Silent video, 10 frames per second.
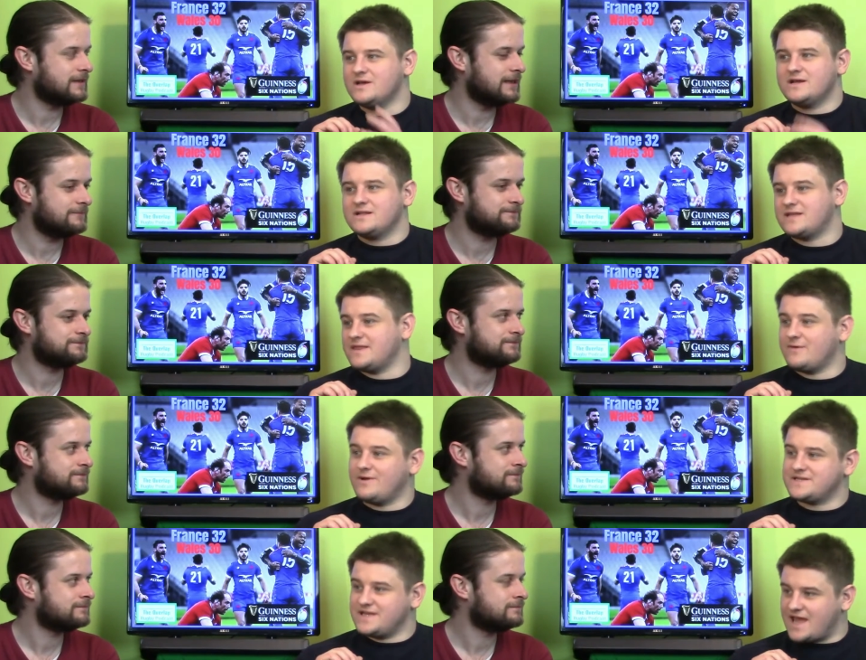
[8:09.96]
Speaker 1: Yeah. Then they
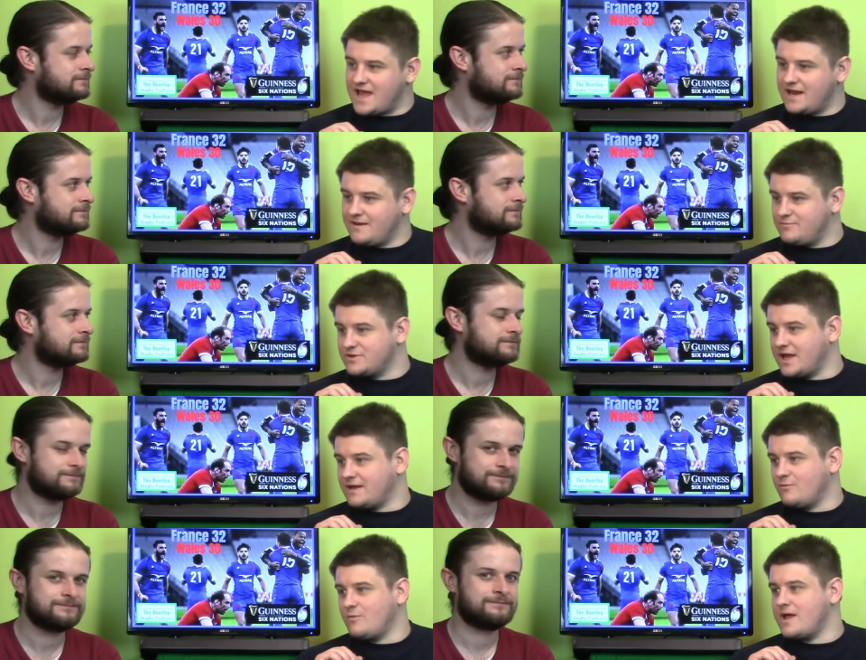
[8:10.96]
went again, but they
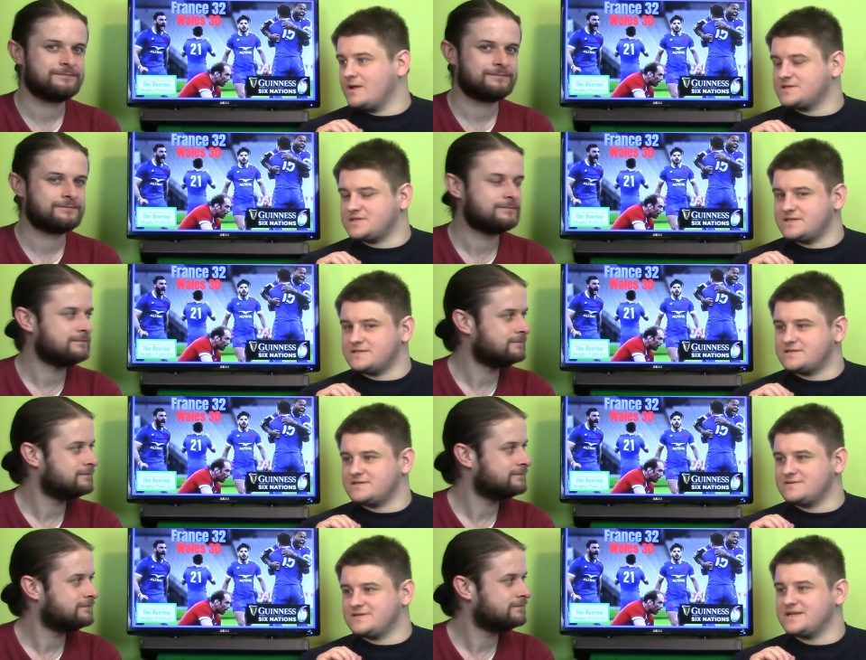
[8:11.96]
Wales
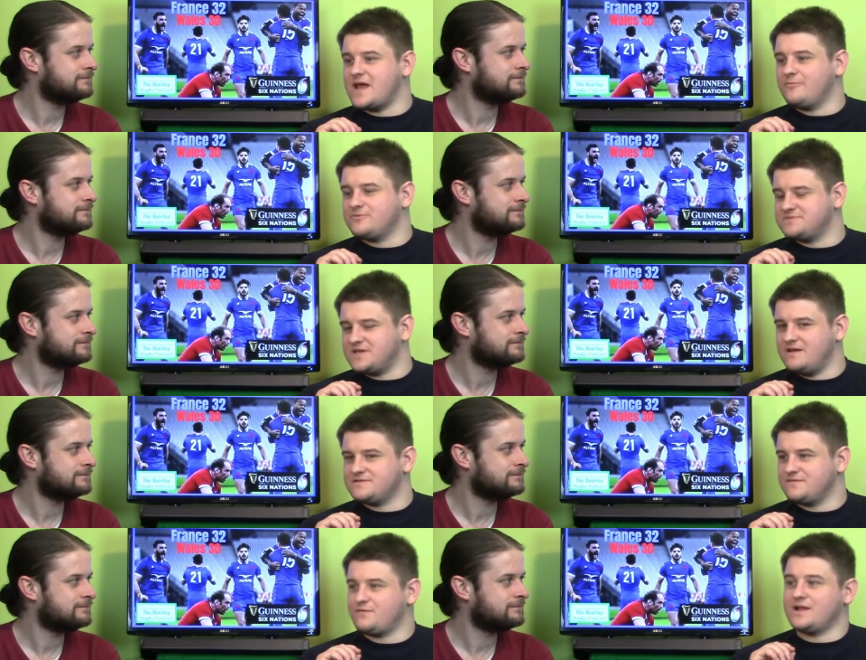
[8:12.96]
didn't didn't help
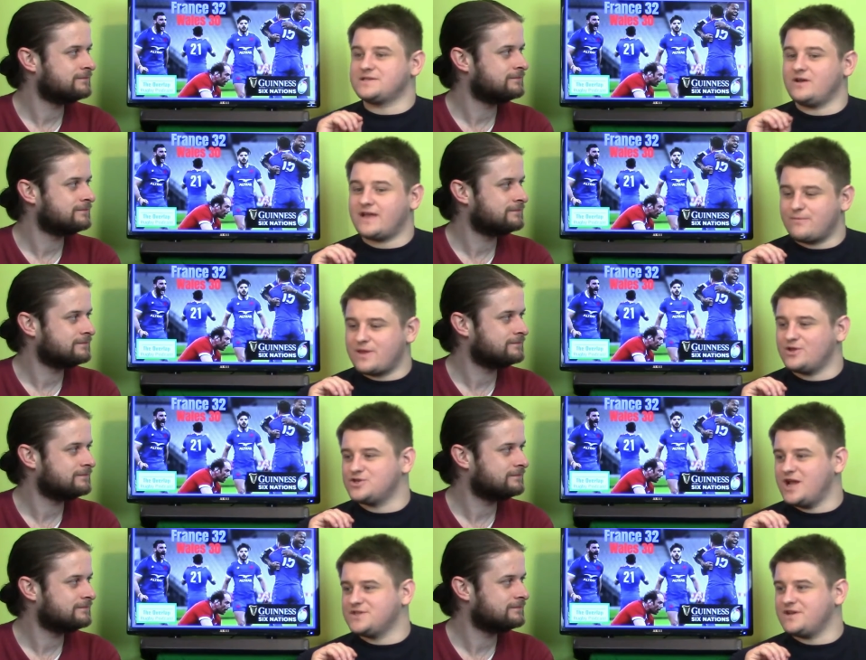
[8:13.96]
themselves, and France got kept getting
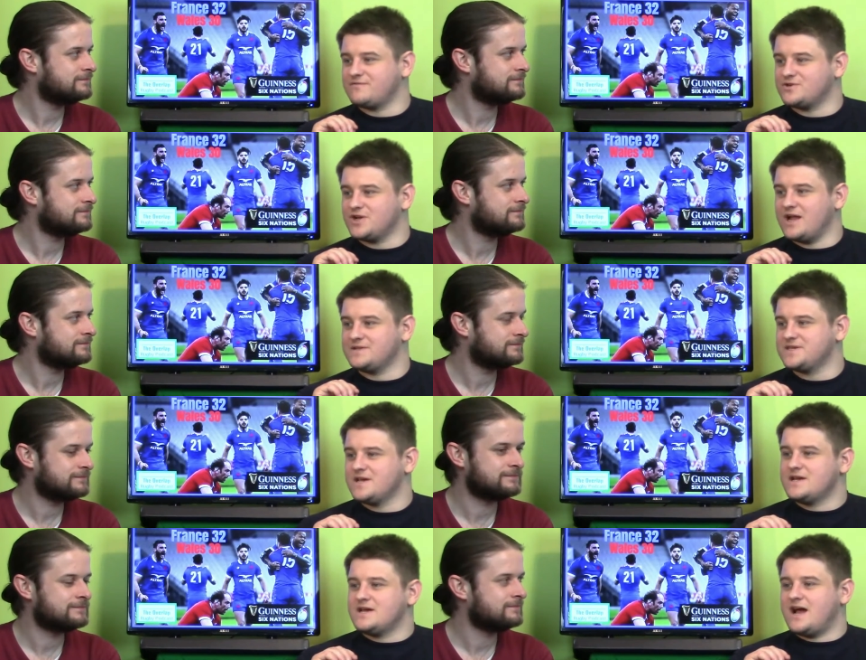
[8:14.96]
chance after chance
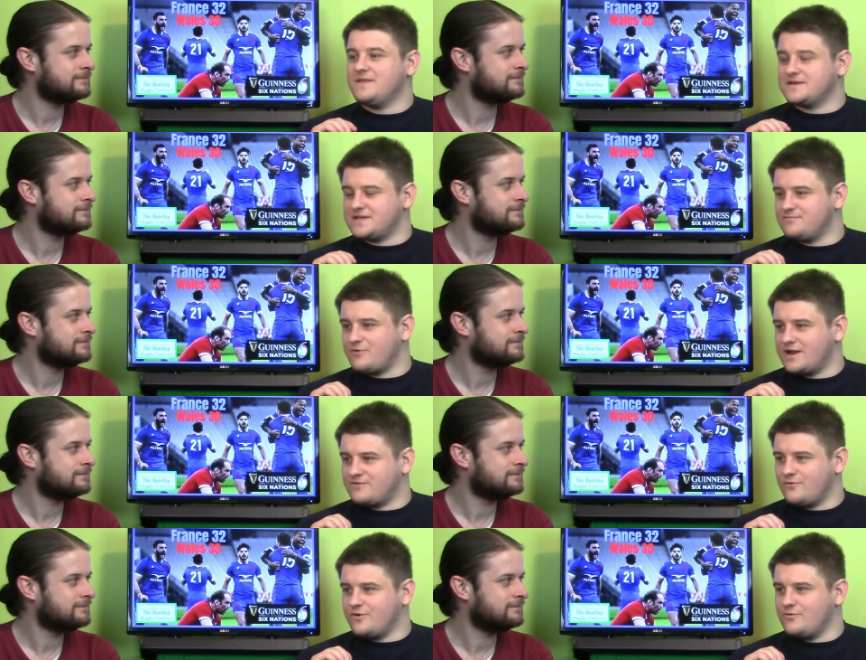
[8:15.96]
and they did break
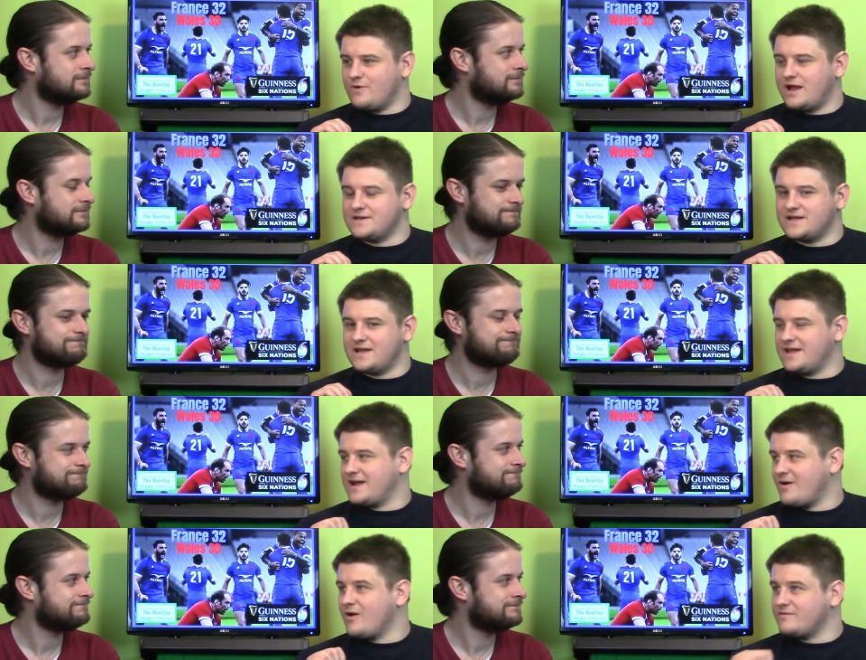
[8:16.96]
through. And uh, yeah,
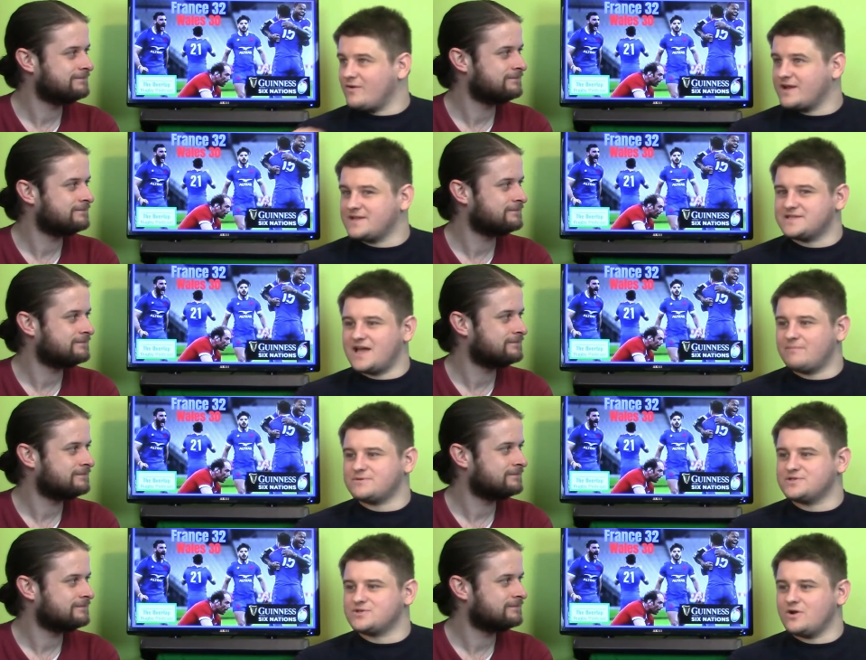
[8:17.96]
Ollivon gets the
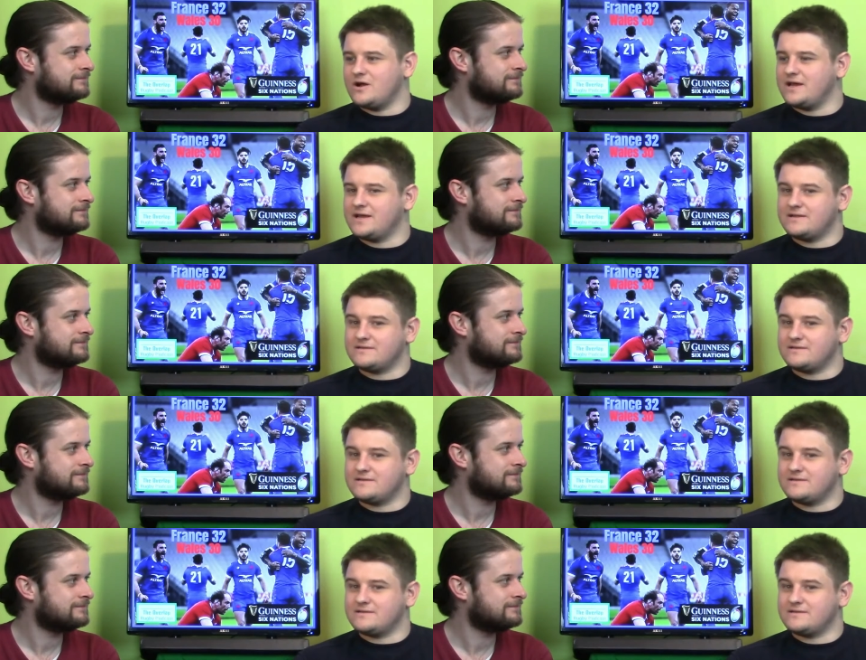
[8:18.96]
captain's try.